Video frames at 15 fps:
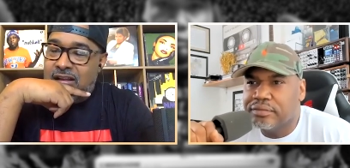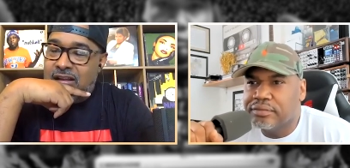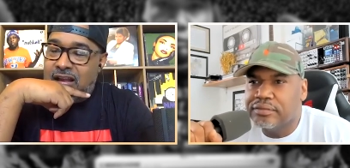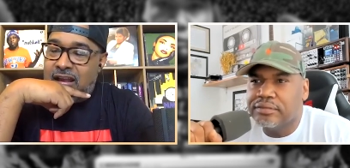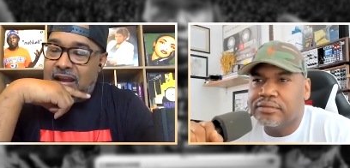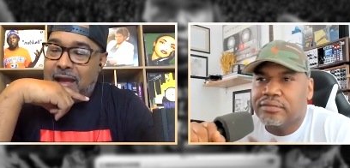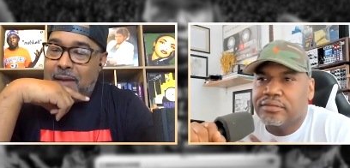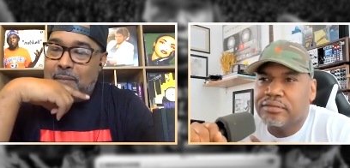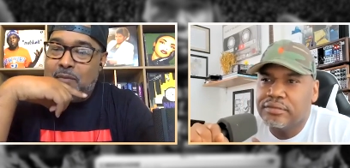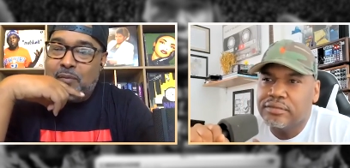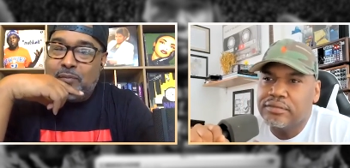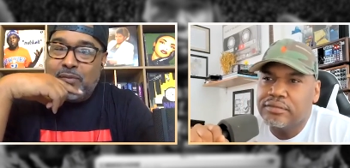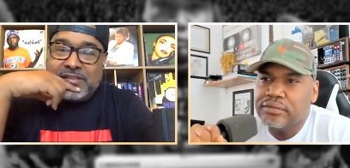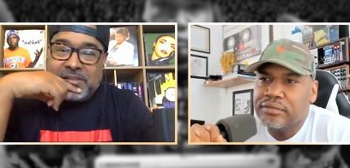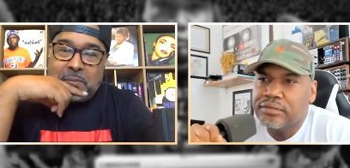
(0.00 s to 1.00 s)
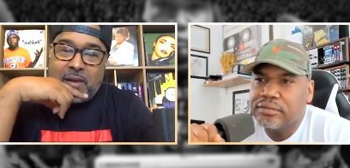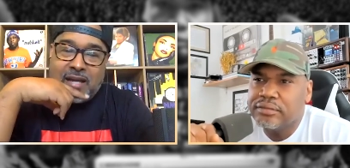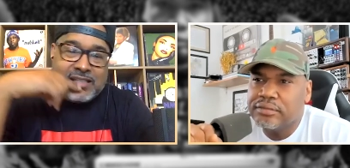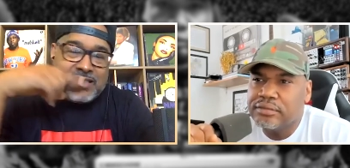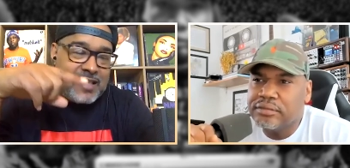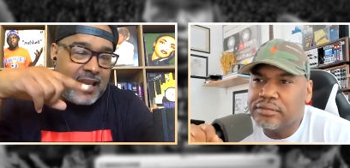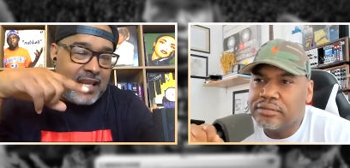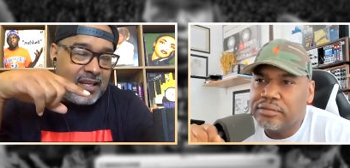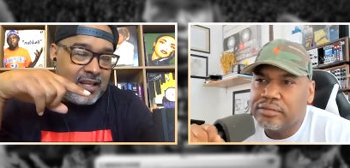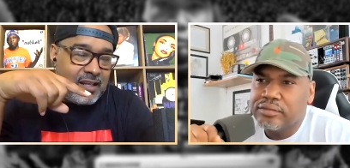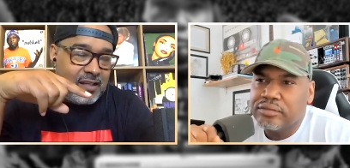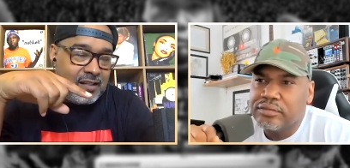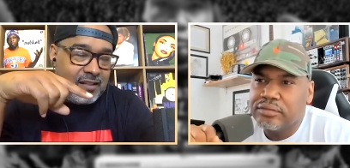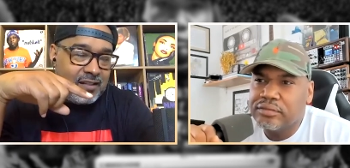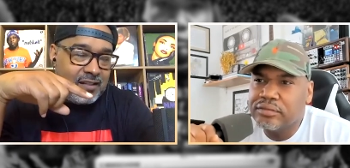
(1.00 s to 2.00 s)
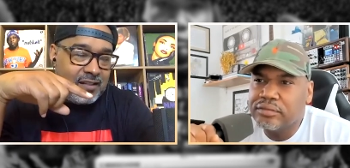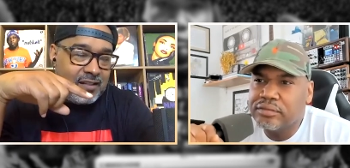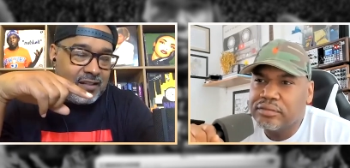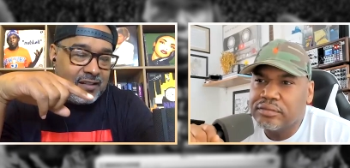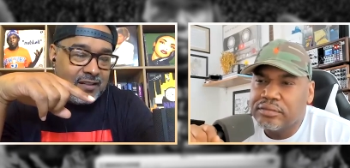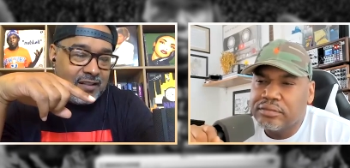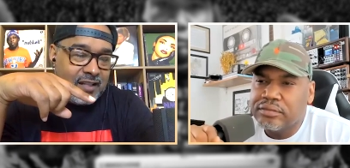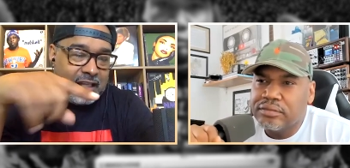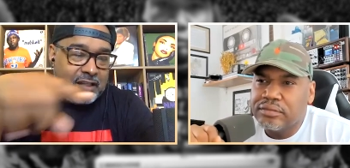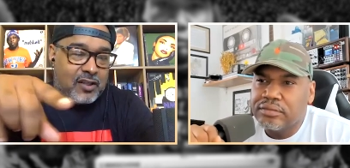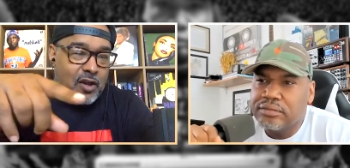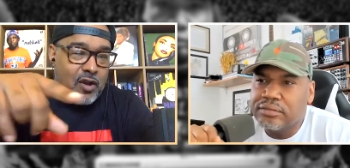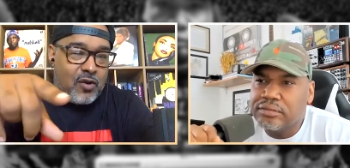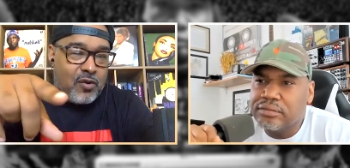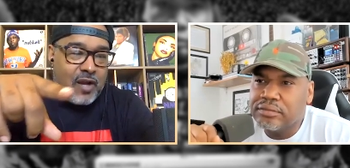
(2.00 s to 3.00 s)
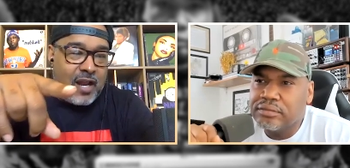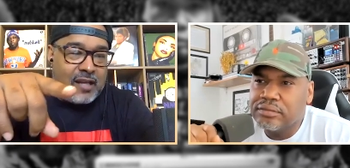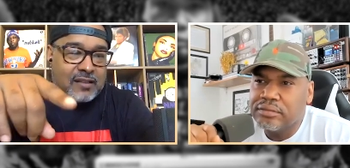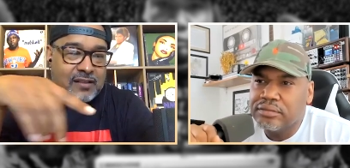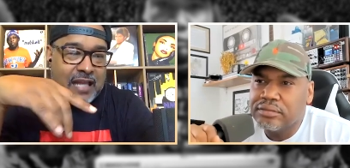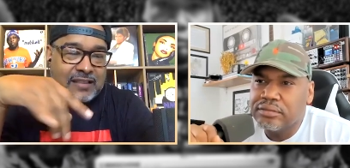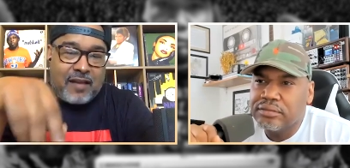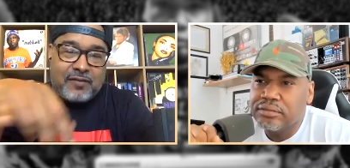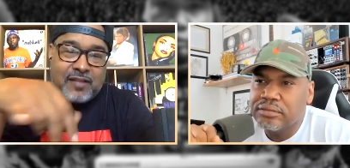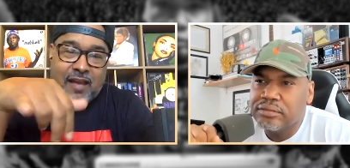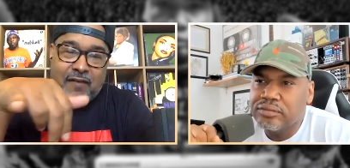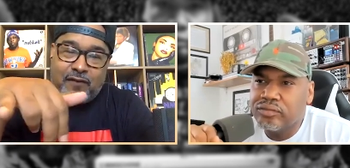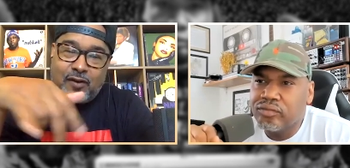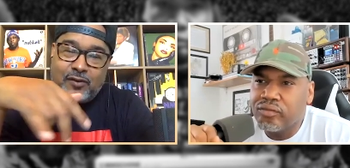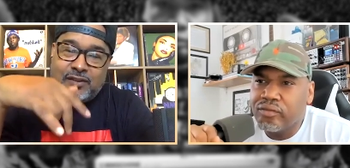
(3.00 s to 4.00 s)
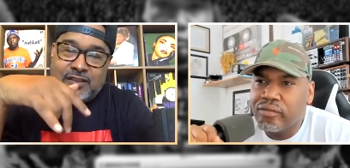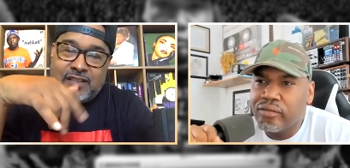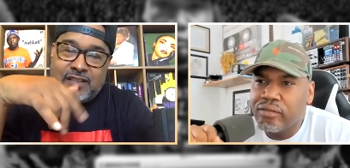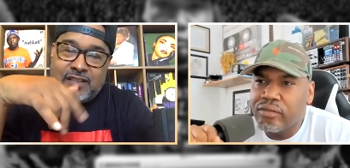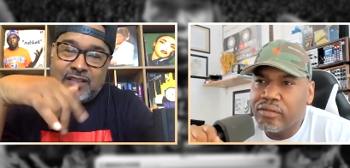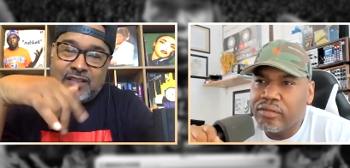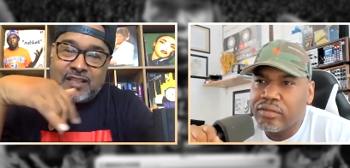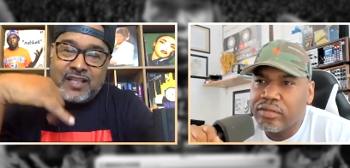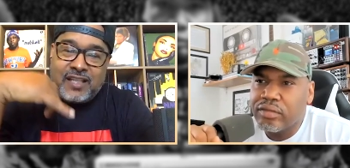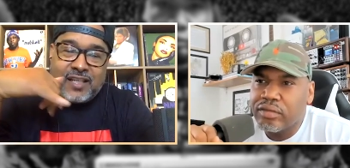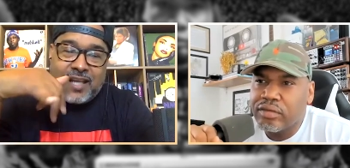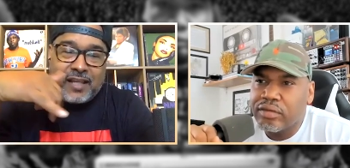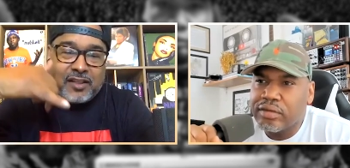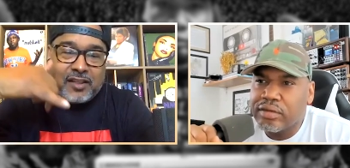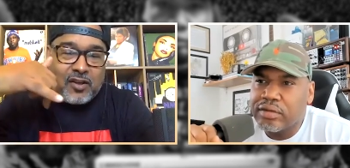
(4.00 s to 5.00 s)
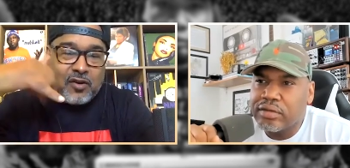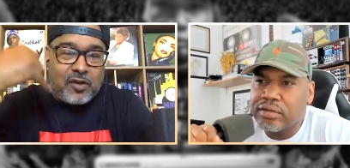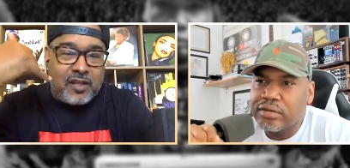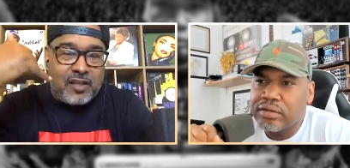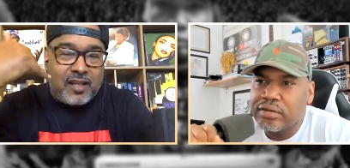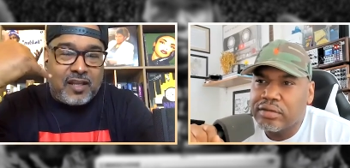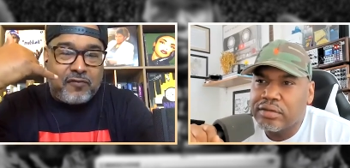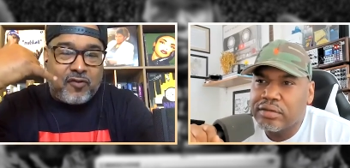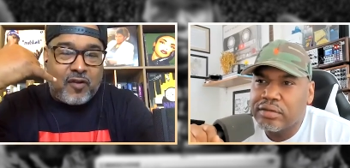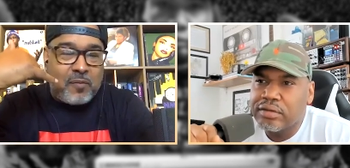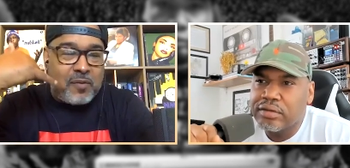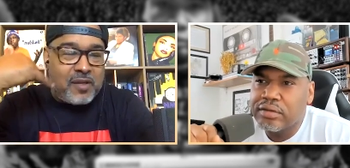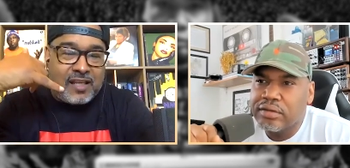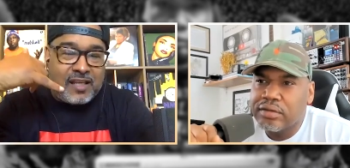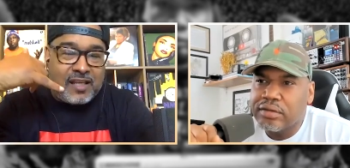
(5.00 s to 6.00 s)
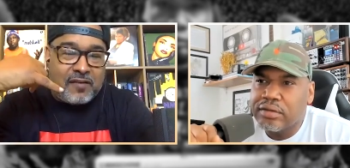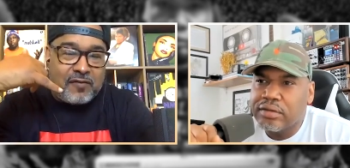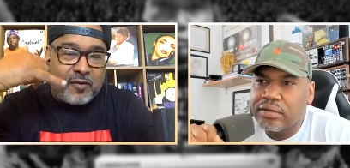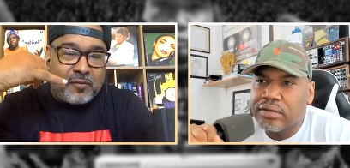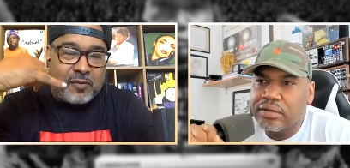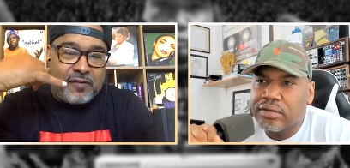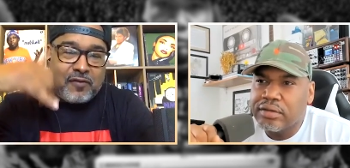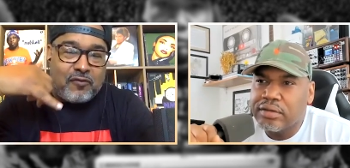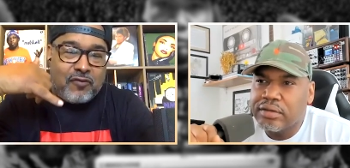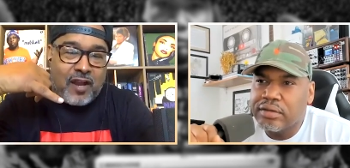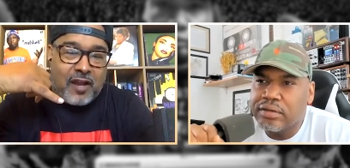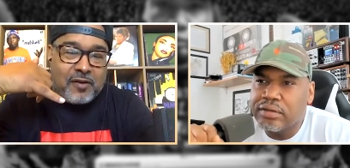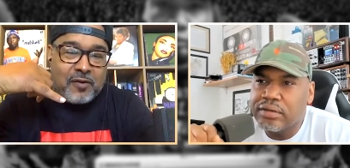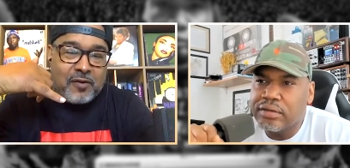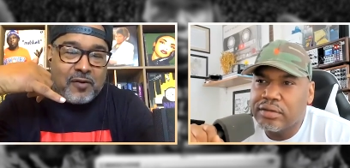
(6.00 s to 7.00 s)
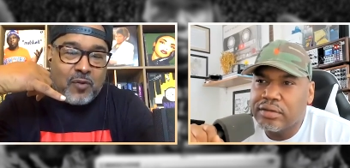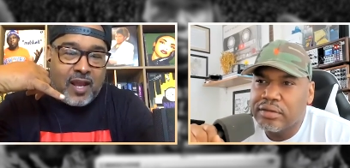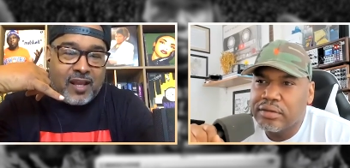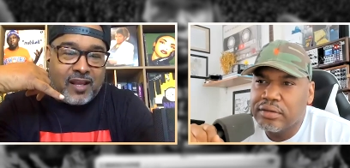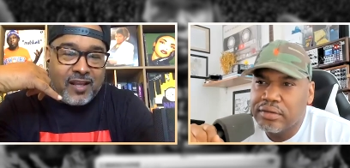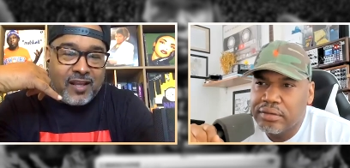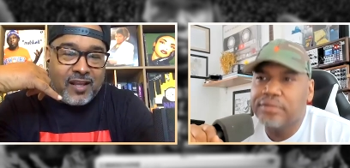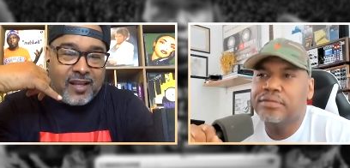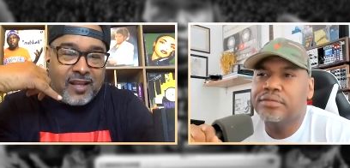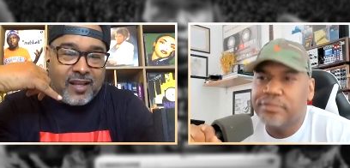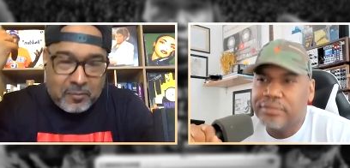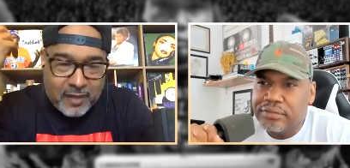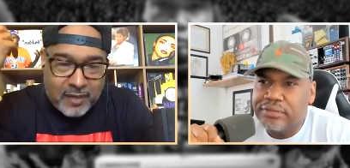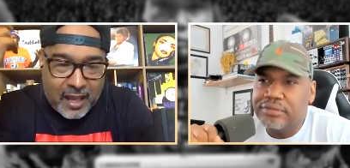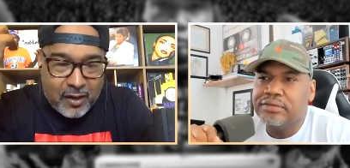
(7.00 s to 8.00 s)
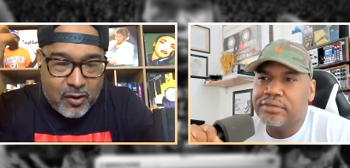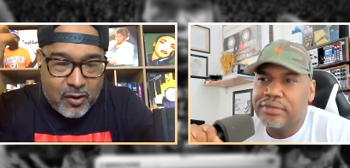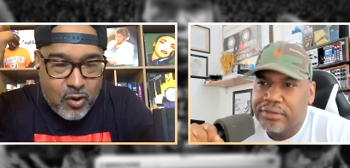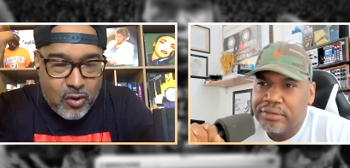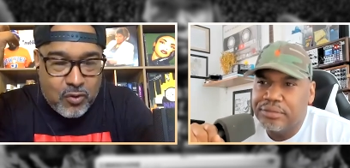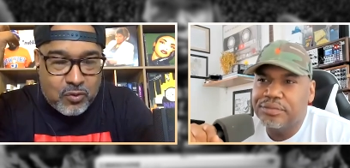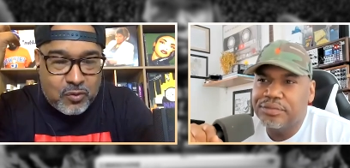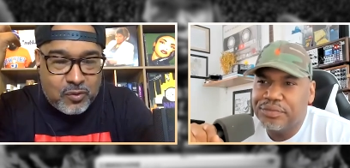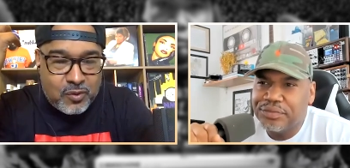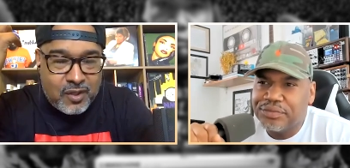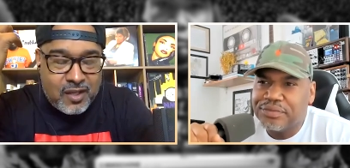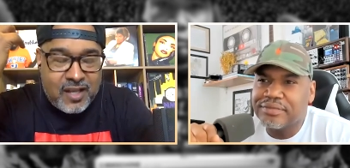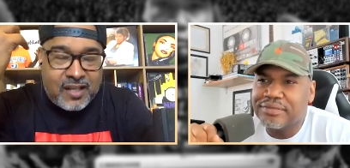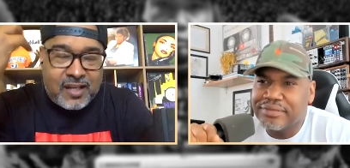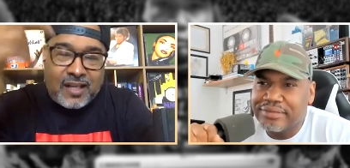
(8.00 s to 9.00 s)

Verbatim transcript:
Speaker 1: and I remember somebody saying, like, yo, that like that that first kid, like, yo, he he from NC, he from he from round the way. I'm like, who?